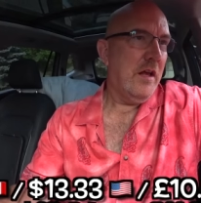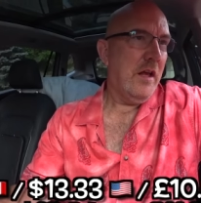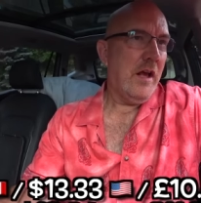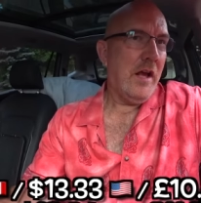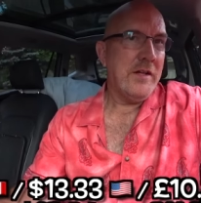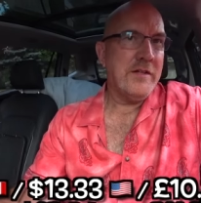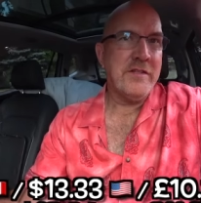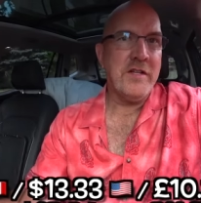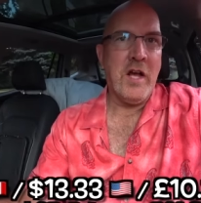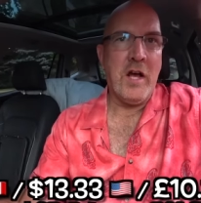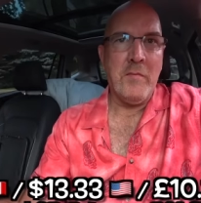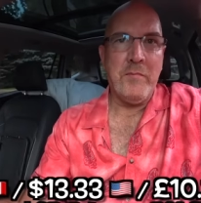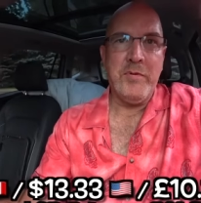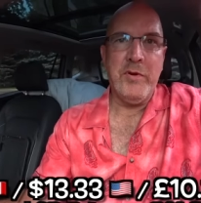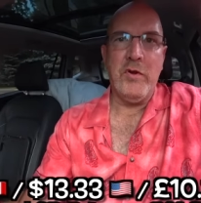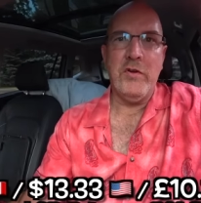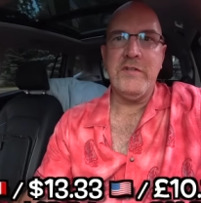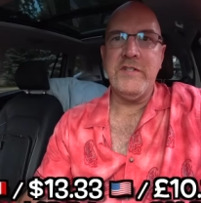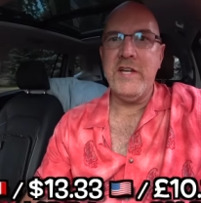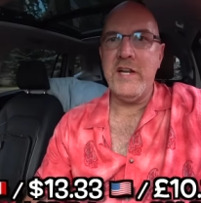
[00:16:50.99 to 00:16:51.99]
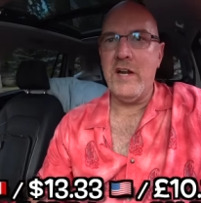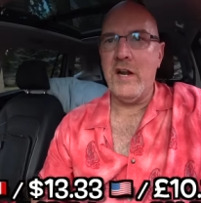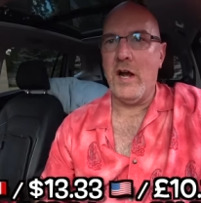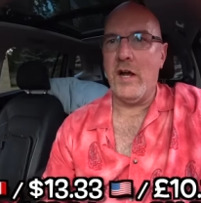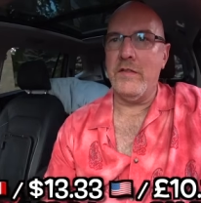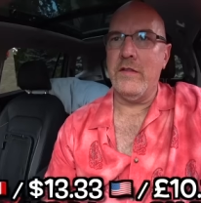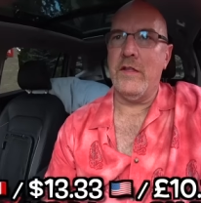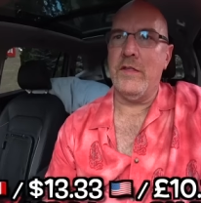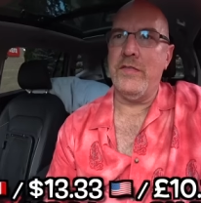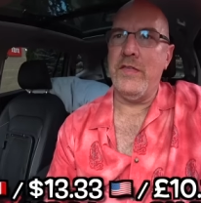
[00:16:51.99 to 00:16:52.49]
I saw poutine
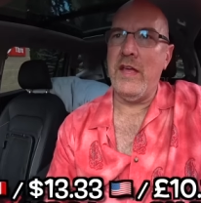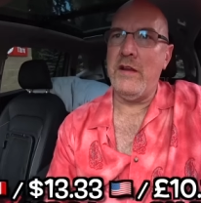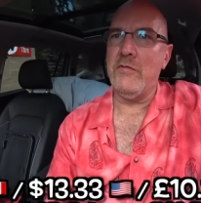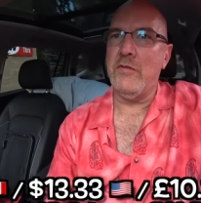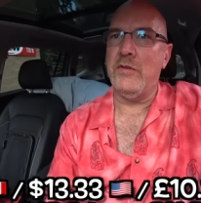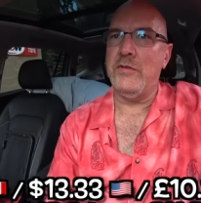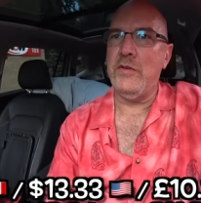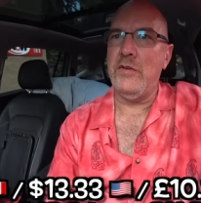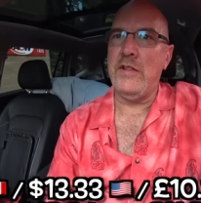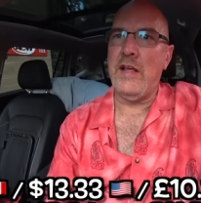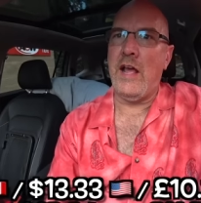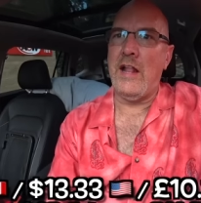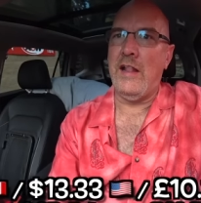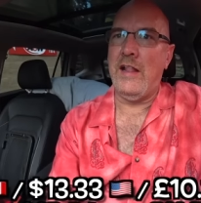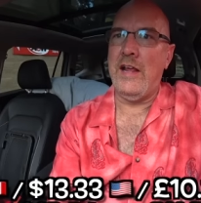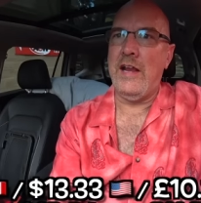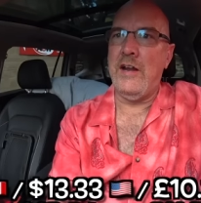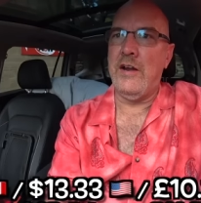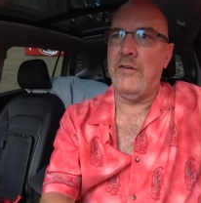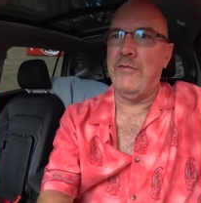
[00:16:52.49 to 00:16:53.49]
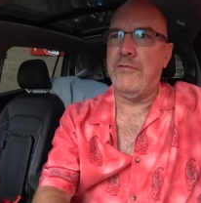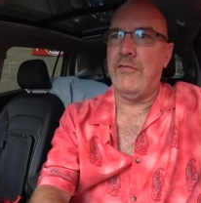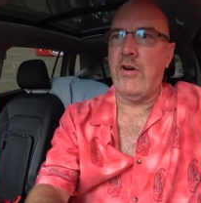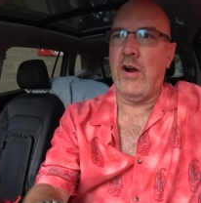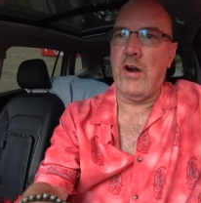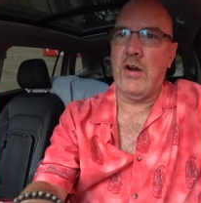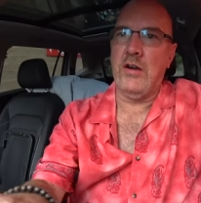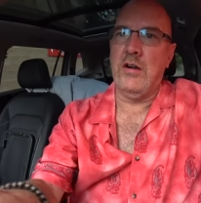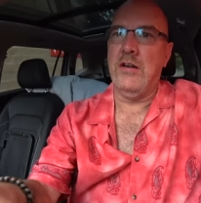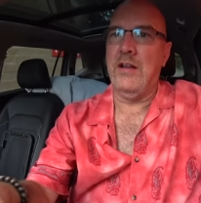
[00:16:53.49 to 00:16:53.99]
on the thing. We'll do that later for
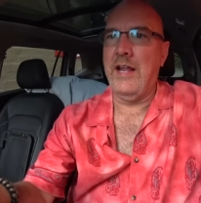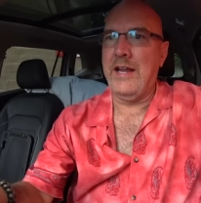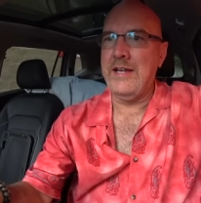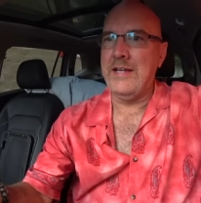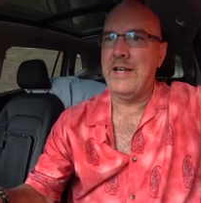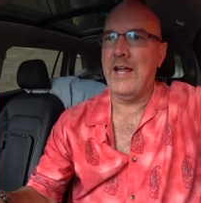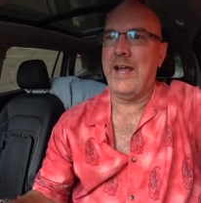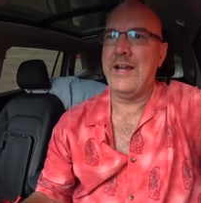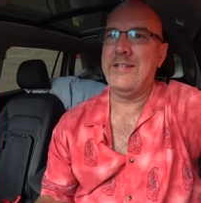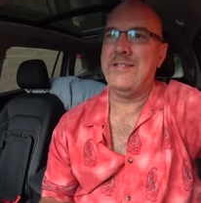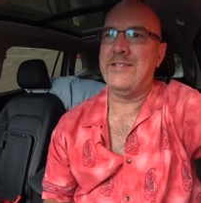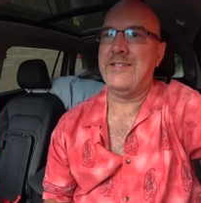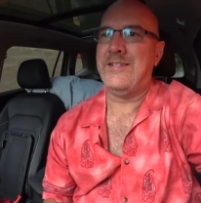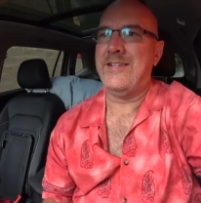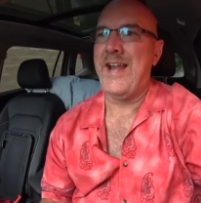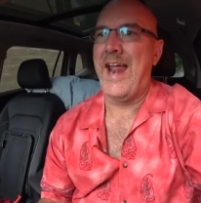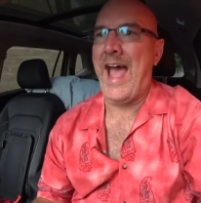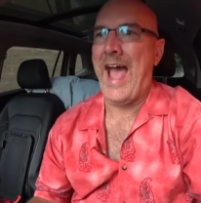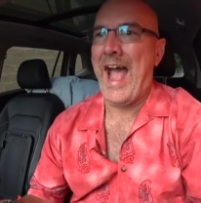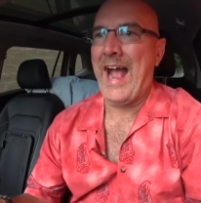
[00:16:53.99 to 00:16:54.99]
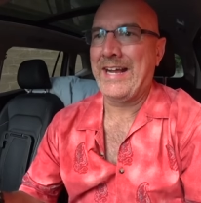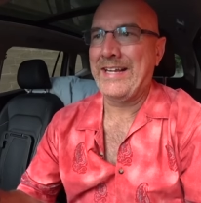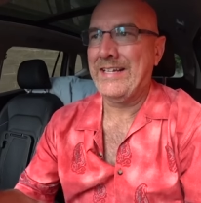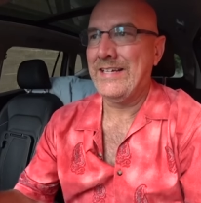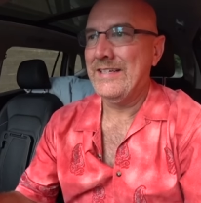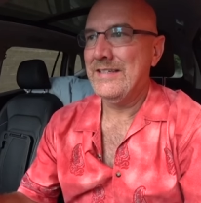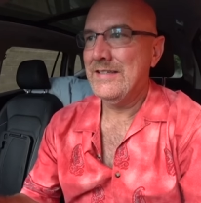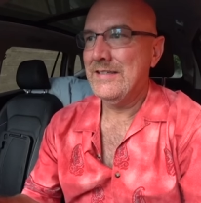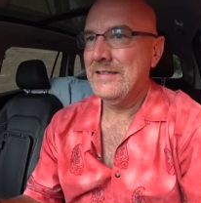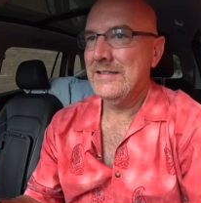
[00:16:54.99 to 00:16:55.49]
our late night snack.
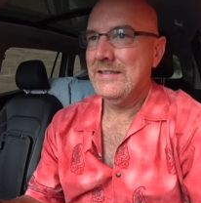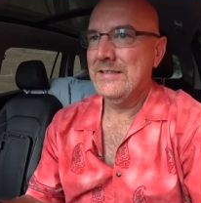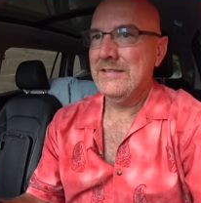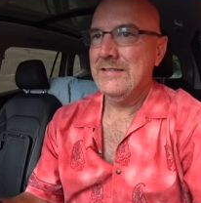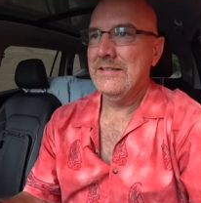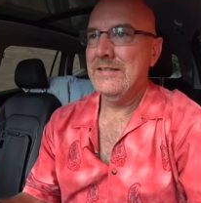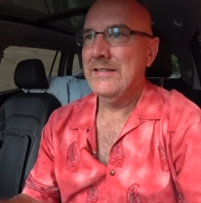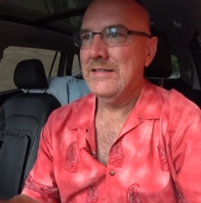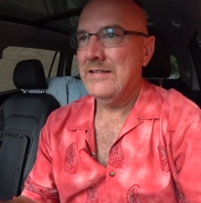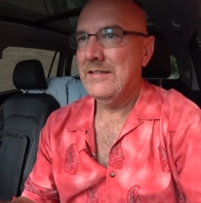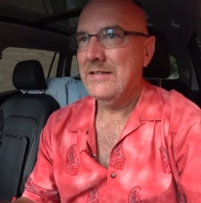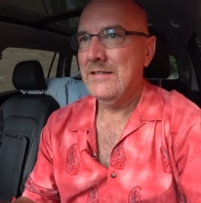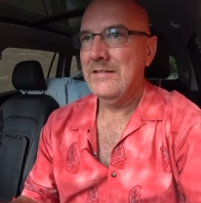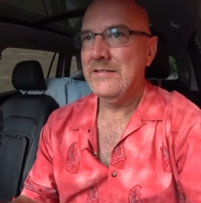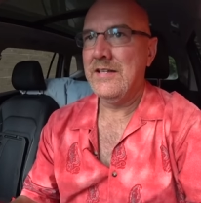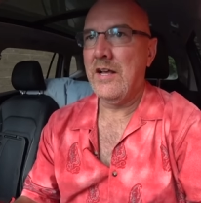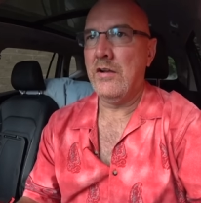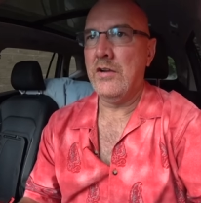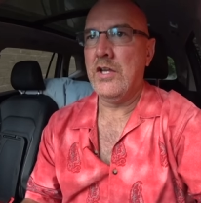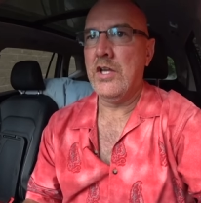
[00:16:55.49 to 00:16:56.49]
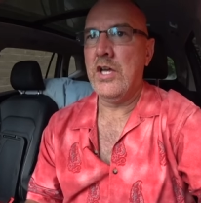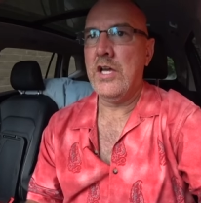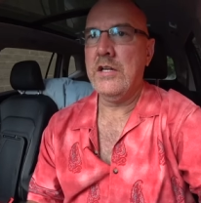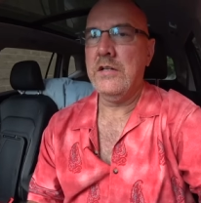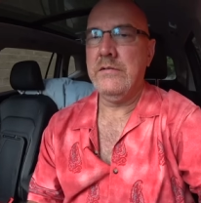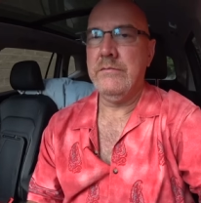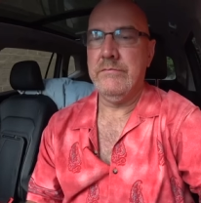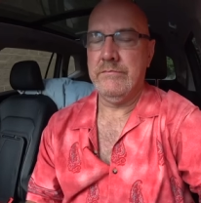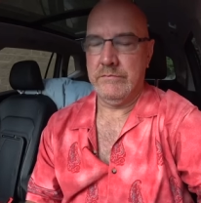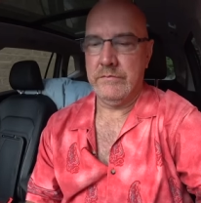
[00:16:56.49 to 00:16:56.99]
Sound good?
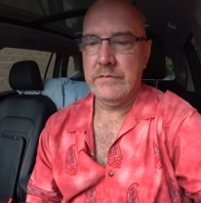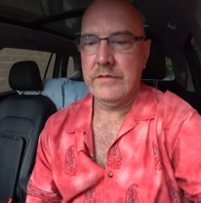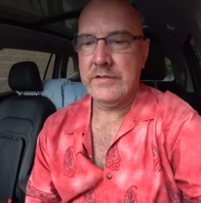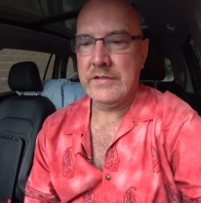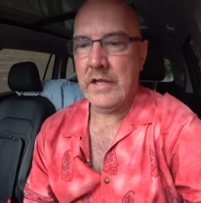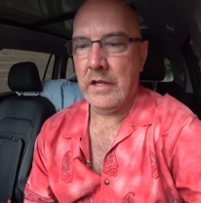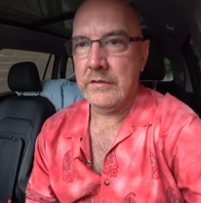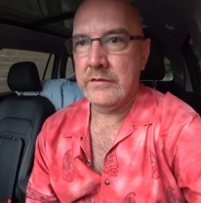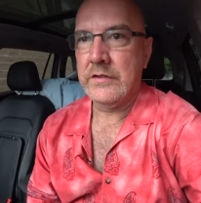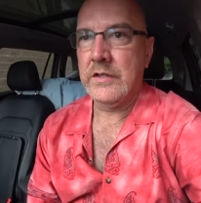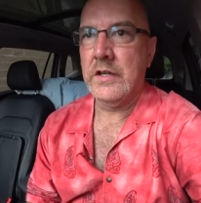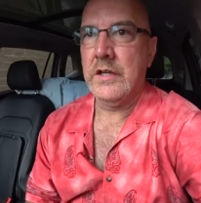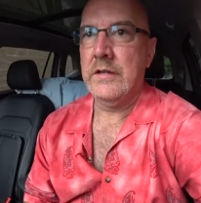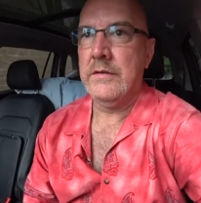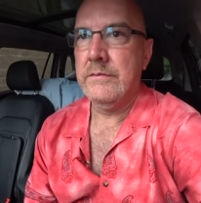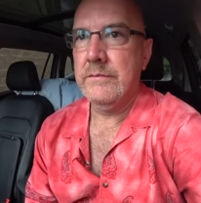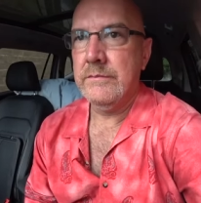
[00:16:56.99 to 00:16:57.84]
Sounds good.